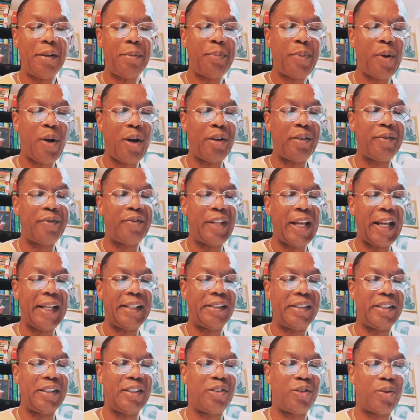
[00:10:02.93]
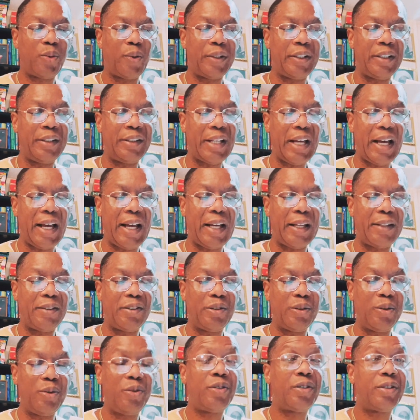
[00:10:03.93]
part of 1929,
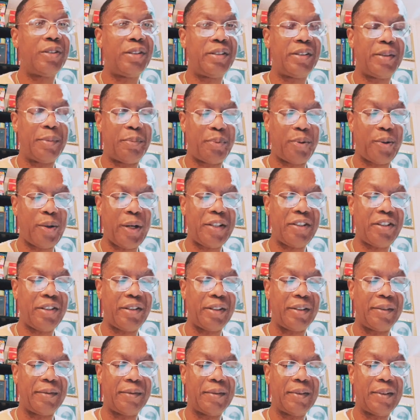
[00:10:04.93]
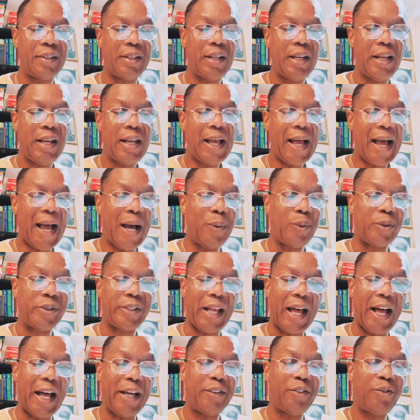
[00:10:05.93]
due to the Depression, I was
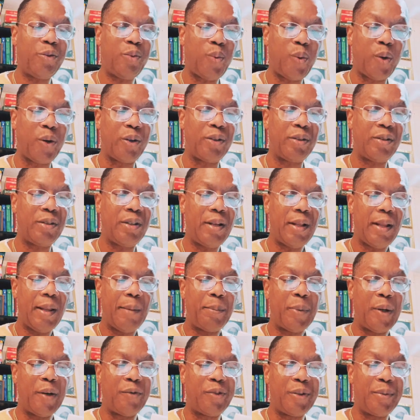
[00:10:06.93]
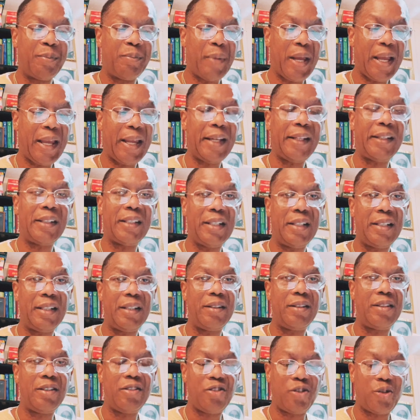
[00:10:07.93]
out of work but remained
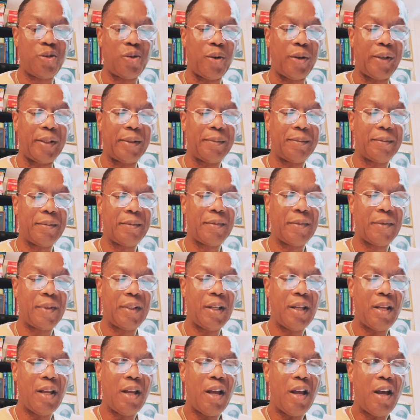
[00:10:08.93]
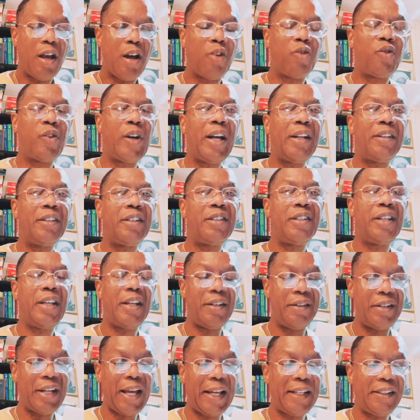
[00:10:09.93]
in Detroit. Around the
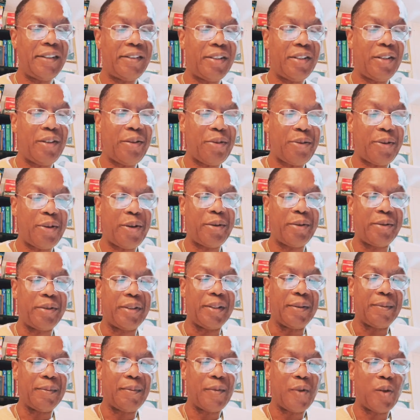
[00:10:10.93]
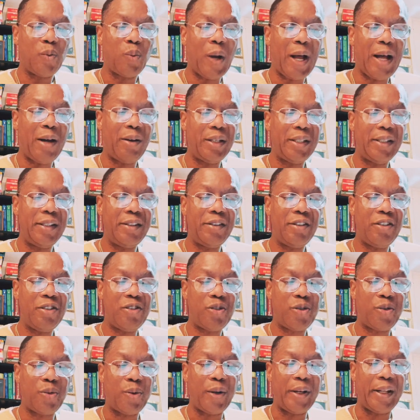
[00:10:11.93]
year 1930, while in
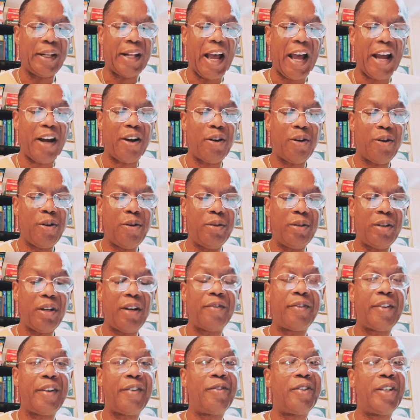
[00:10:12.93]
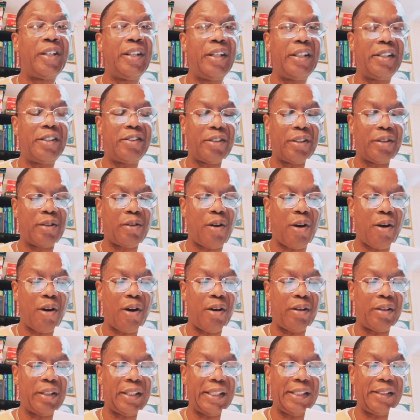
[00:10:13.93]
Detroit, I heard of a religion
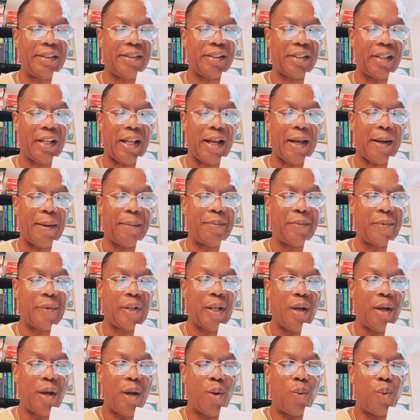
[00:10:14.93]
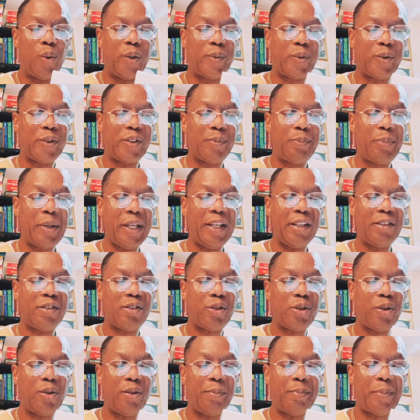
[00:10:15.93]
called Islam, which was being
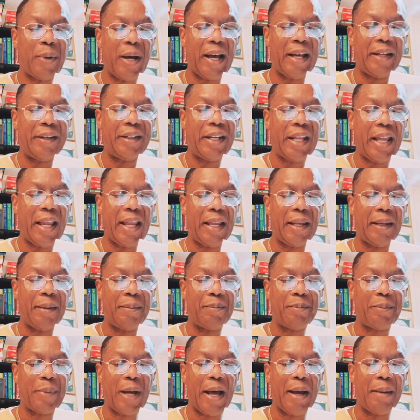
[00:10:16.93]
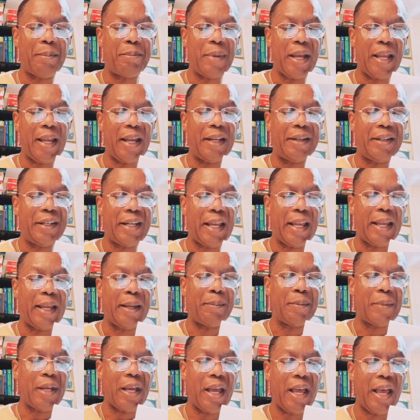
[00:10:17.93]
taught by a man
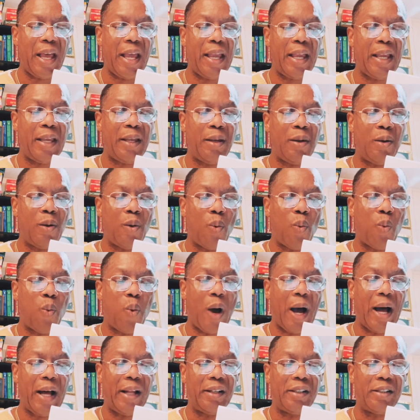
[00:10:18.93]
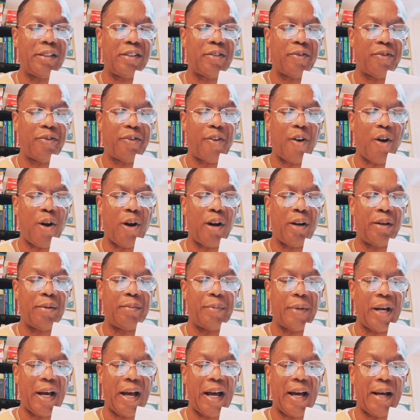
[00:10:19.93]
named A. Wallace Fard
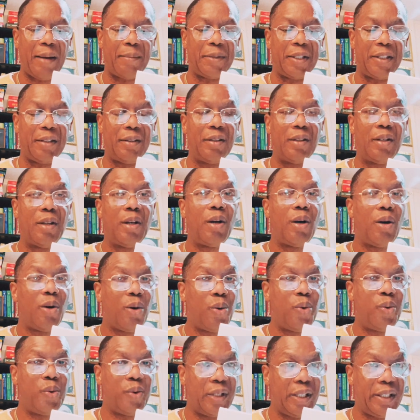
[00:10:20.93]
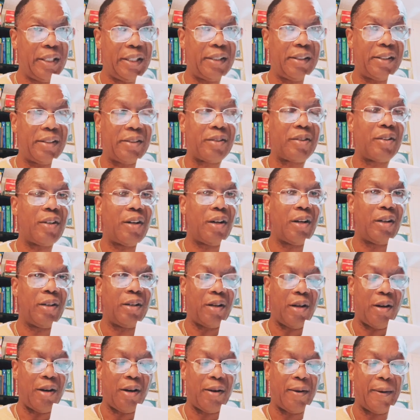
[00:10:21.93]
Muhammad, who is
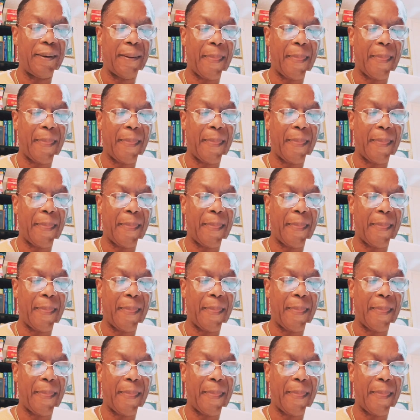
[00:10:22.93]
Allah.